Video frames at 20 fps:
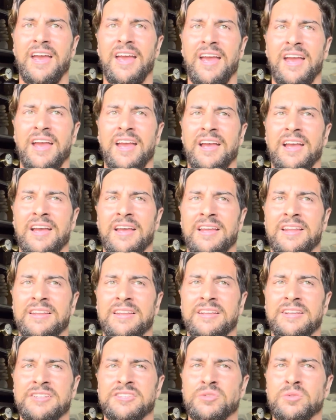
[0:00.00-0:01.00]

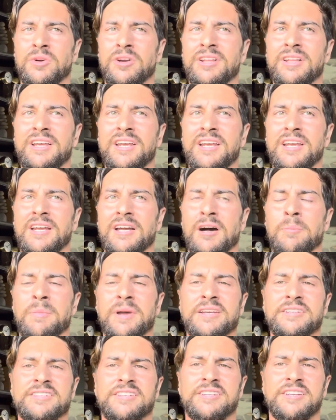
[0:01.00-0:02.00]
And it's really
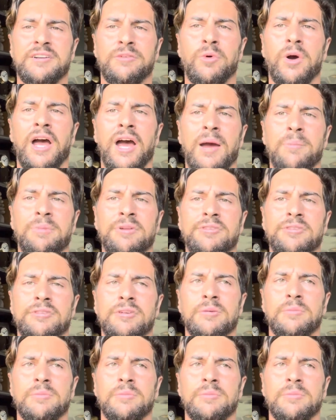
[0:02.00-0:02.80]
amazing what happened to